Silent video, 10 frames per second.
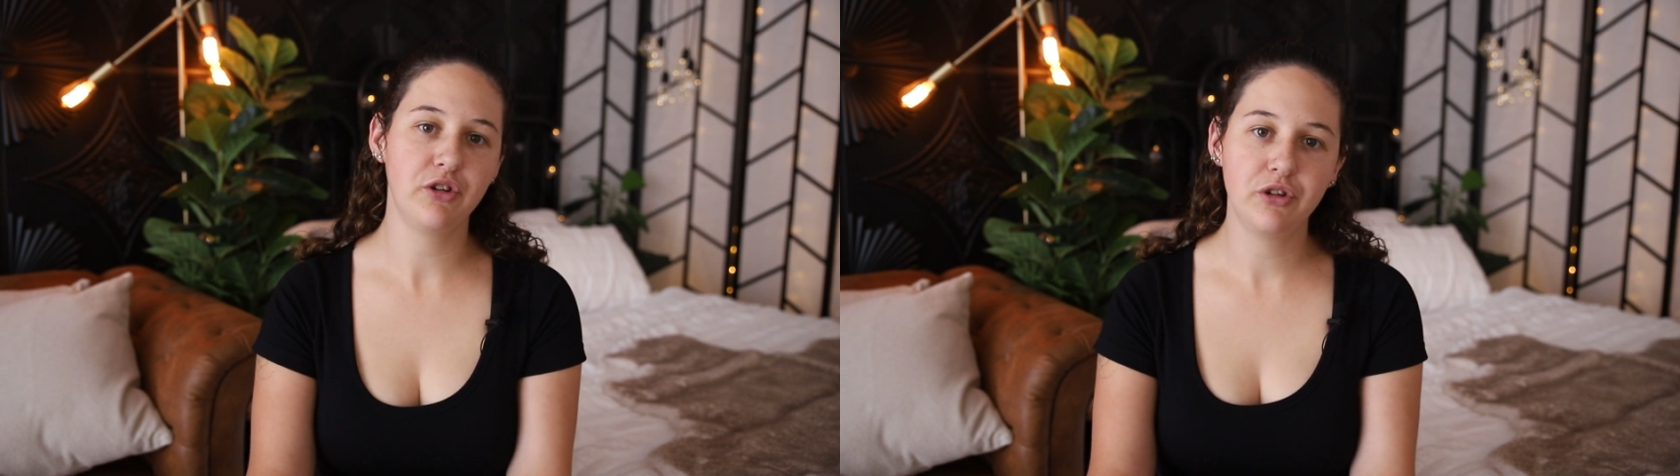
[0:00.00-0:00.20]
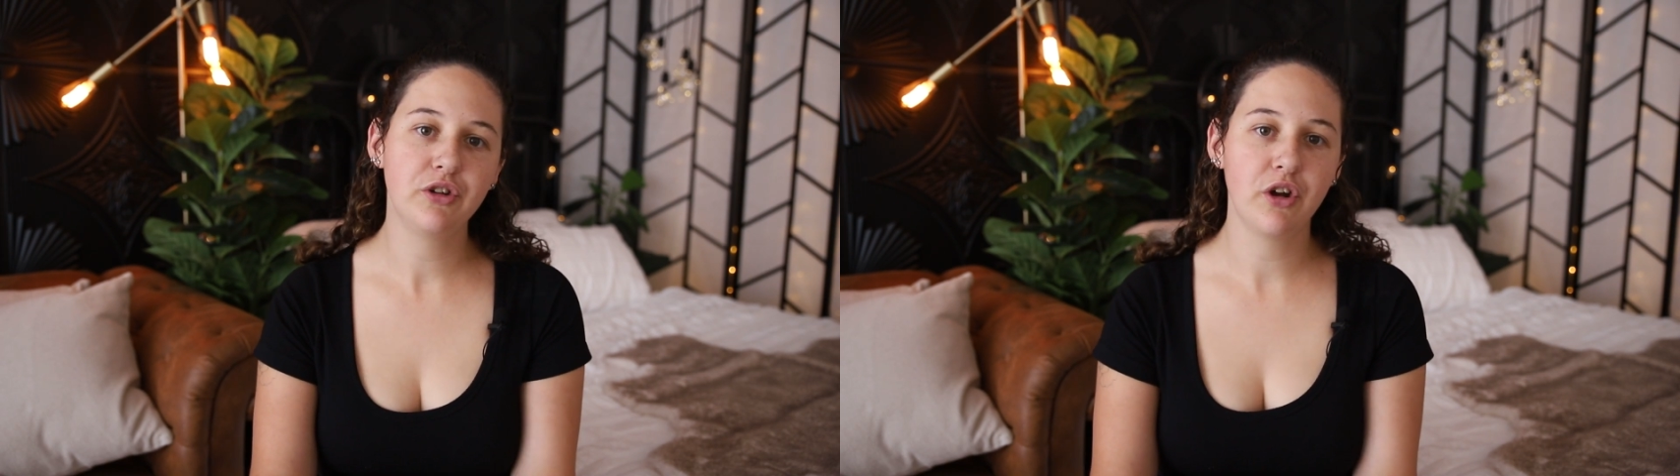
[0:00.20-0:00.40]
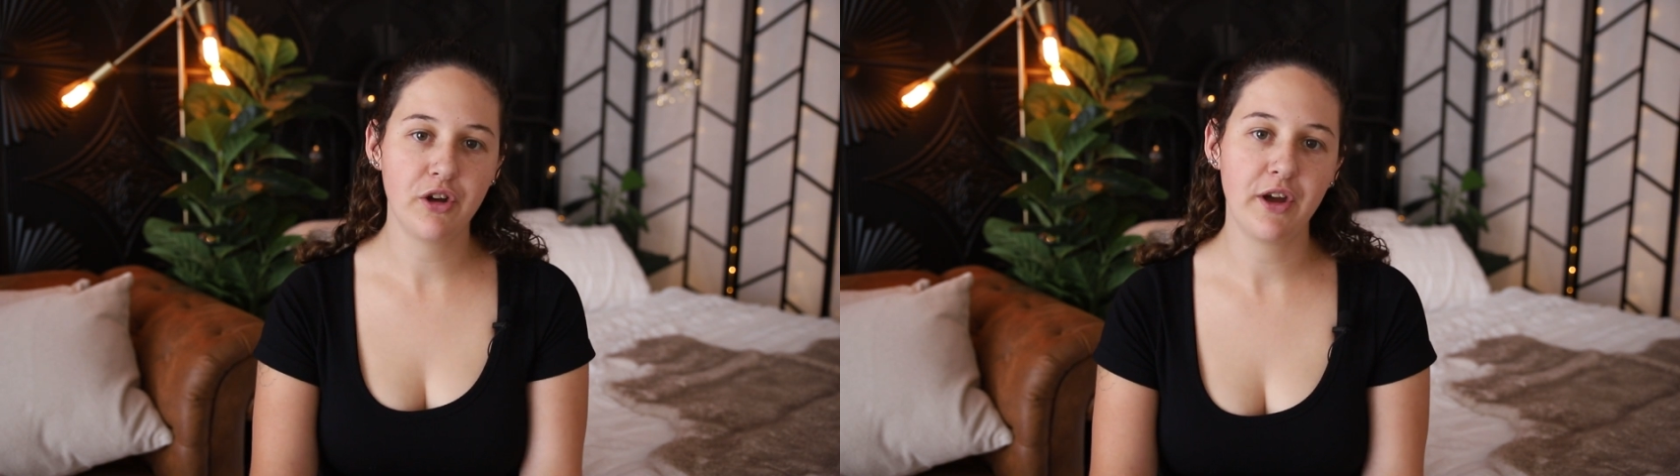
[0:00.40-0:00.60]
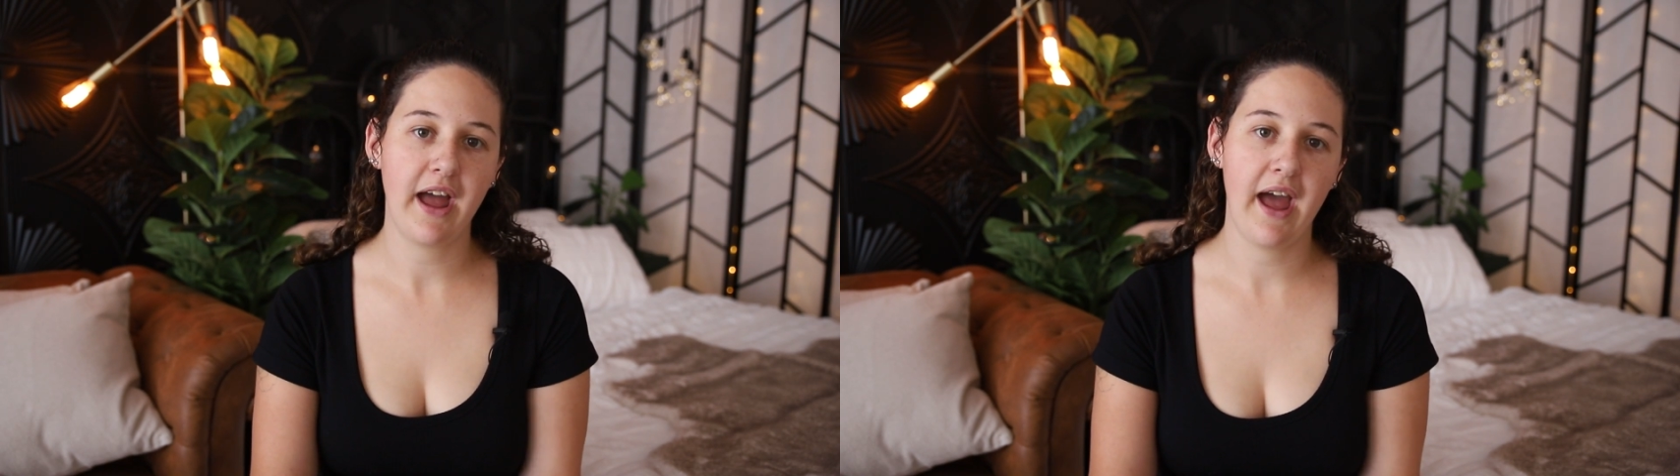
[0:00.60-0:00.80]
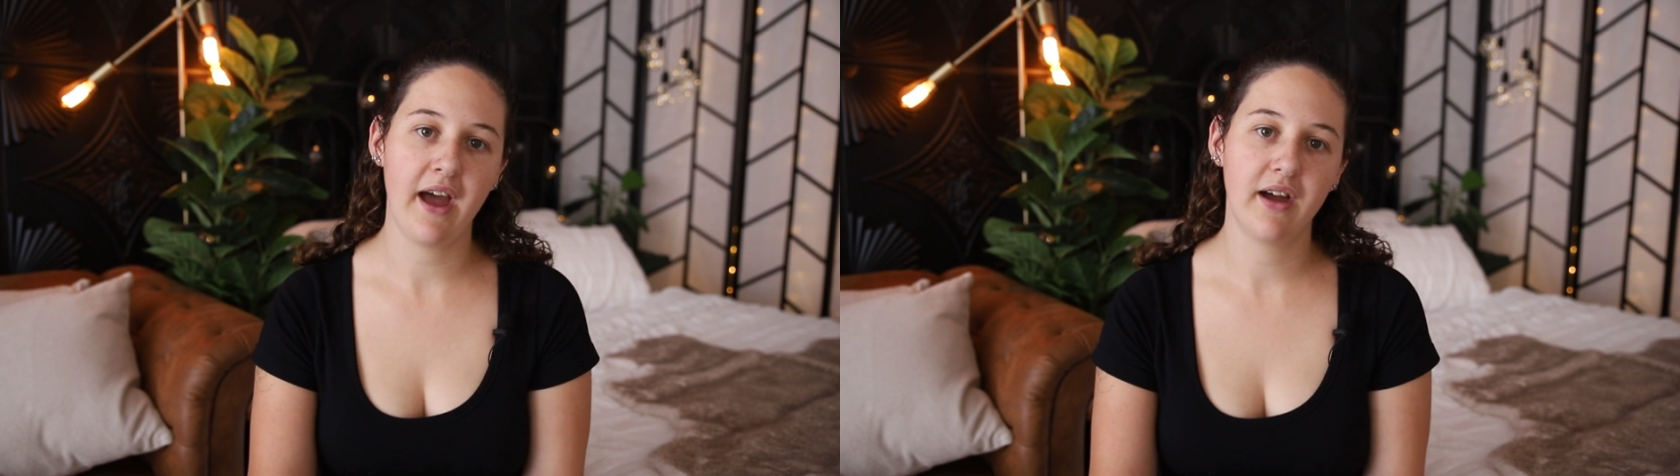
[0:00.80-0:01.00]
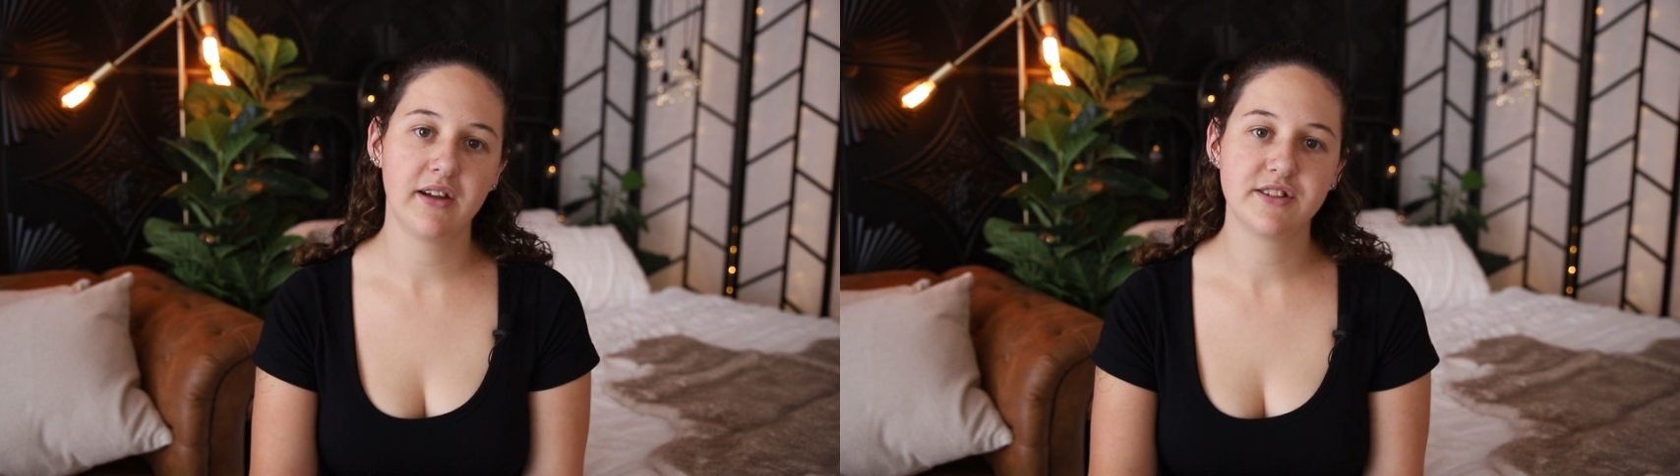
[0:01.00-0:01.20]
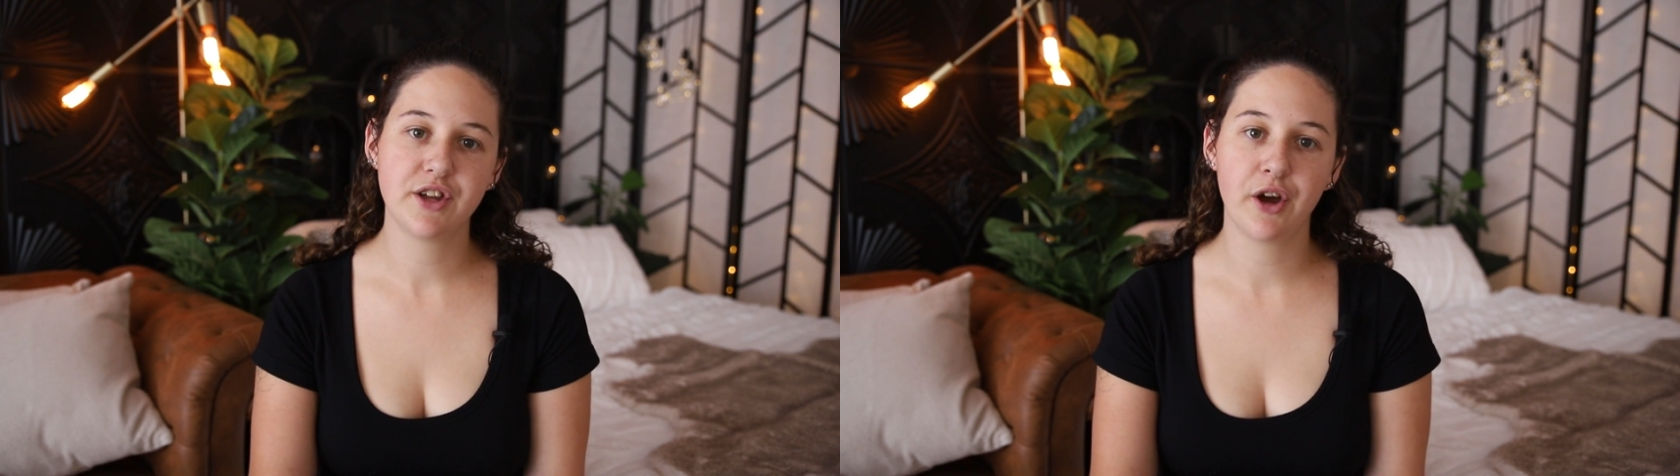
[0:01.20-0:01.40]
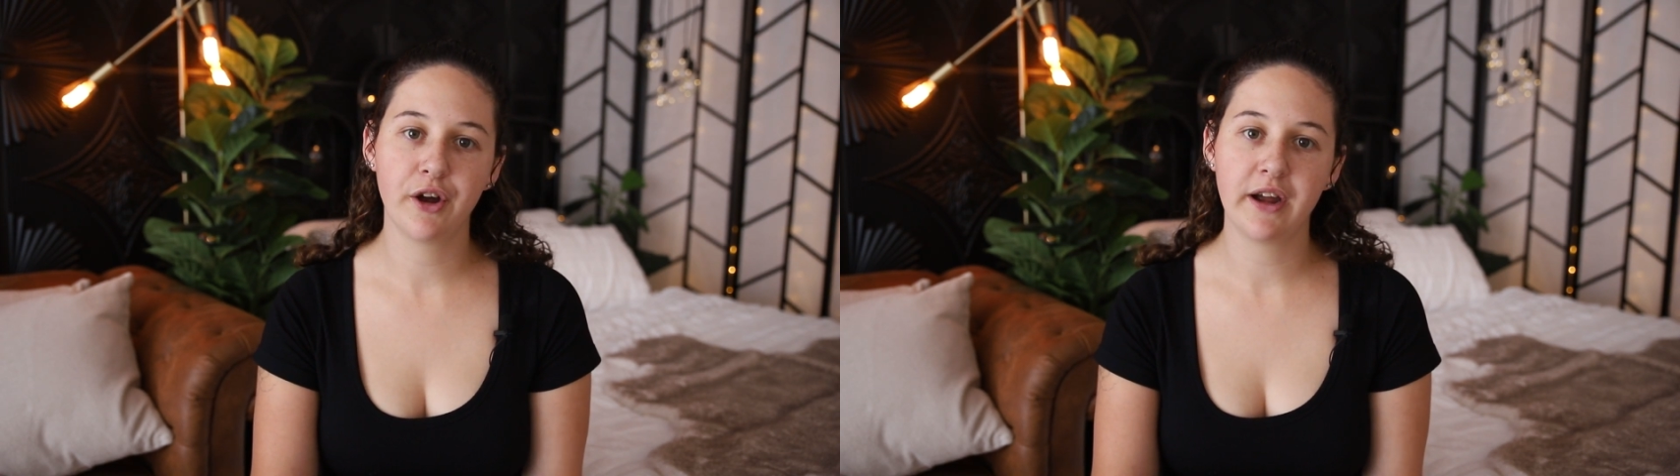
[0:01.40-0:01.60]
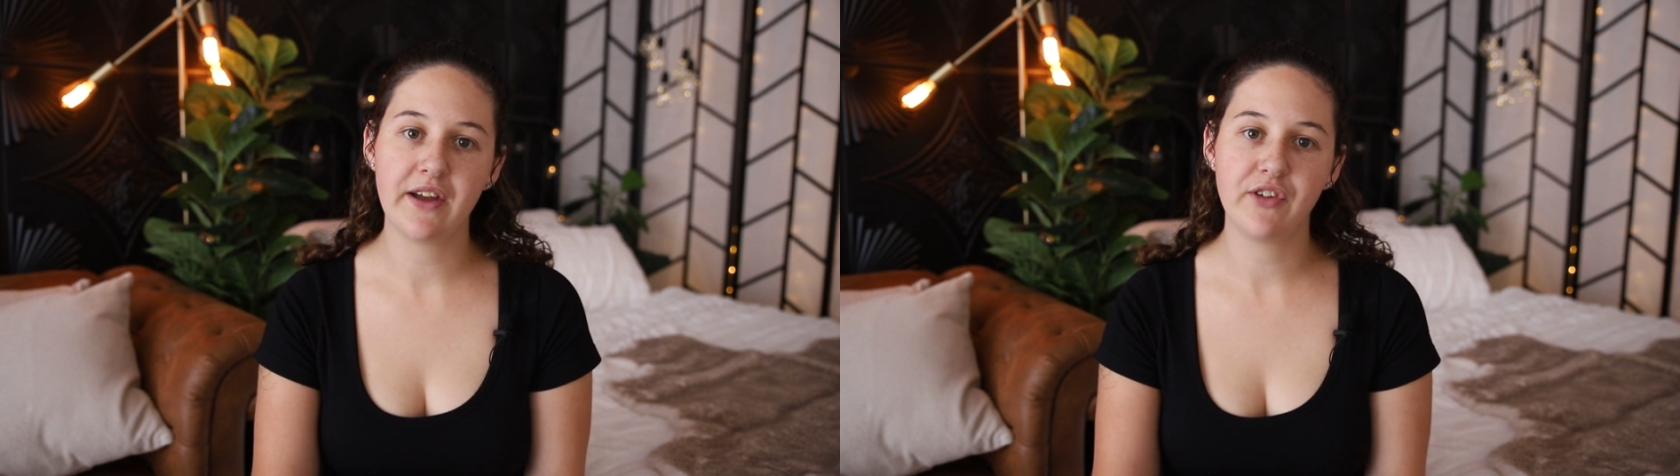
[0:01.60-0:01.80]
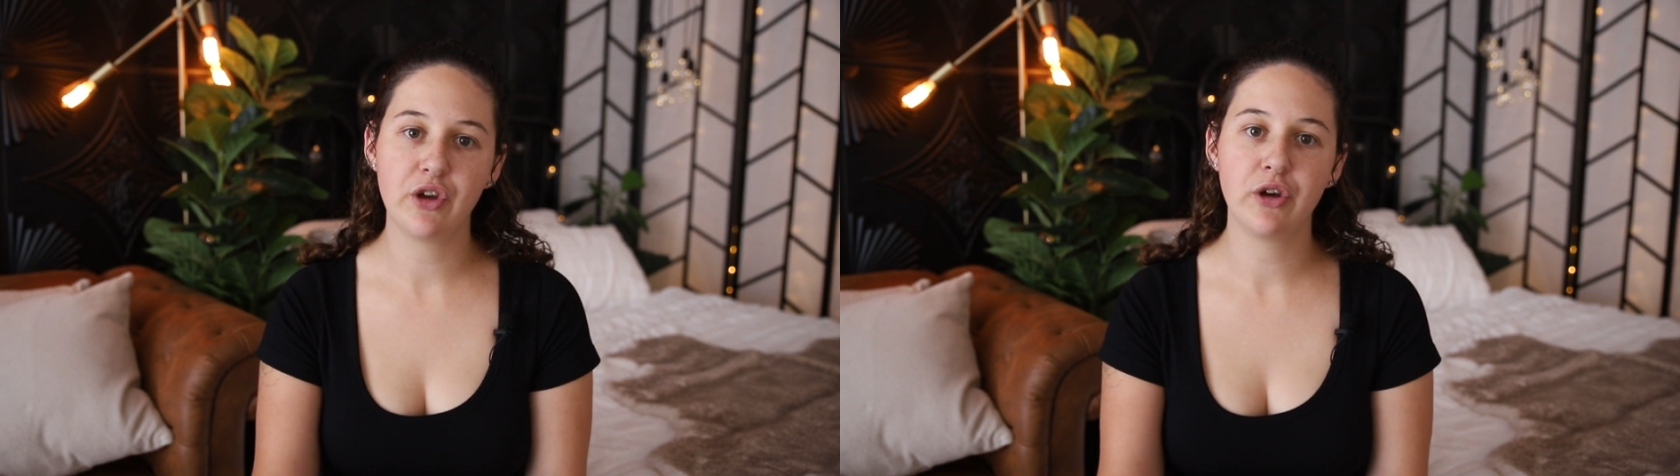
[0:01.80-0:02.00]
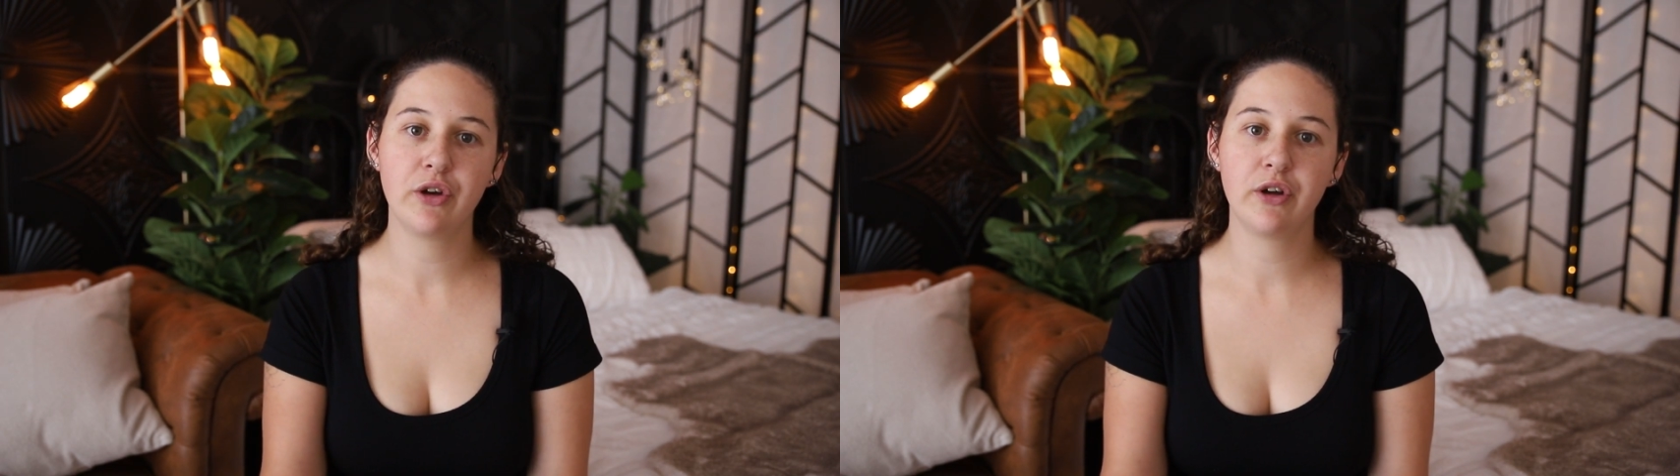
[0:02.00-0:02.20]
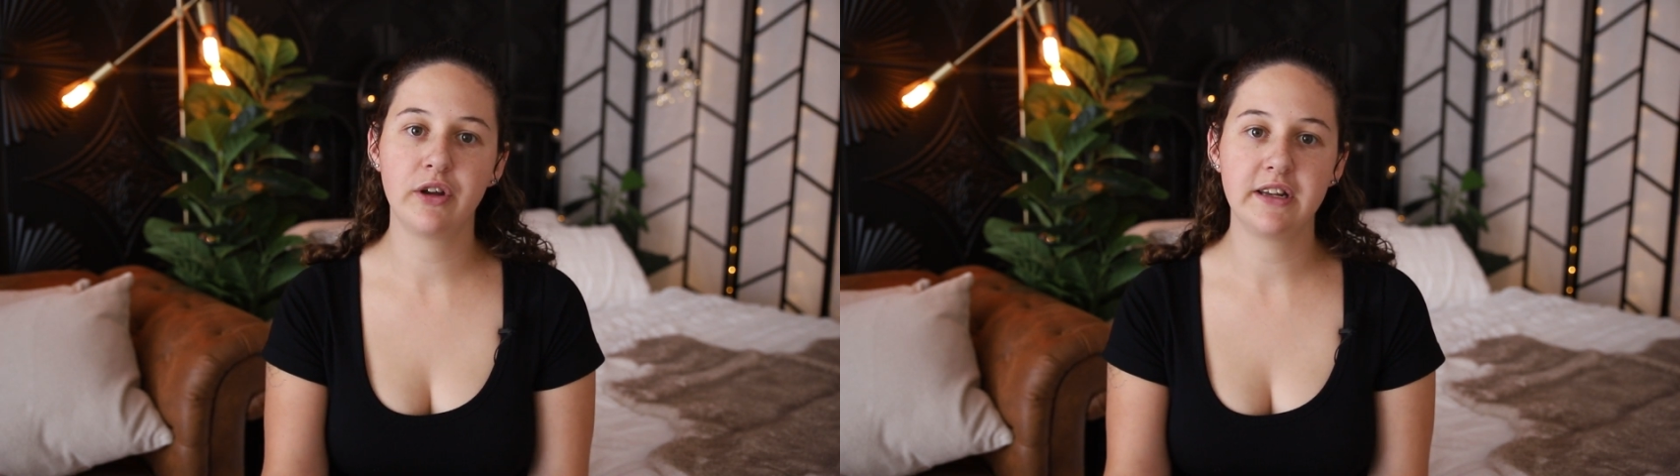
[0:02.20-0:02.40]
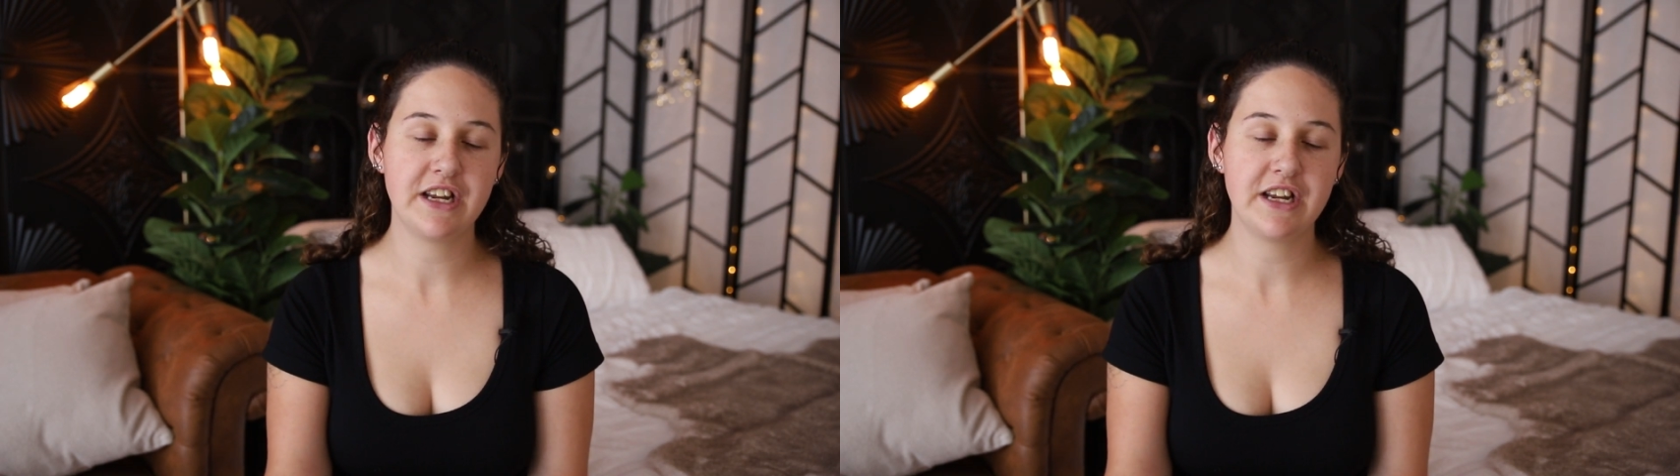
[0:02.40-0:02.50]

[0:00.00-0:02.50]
You know your hair. So if you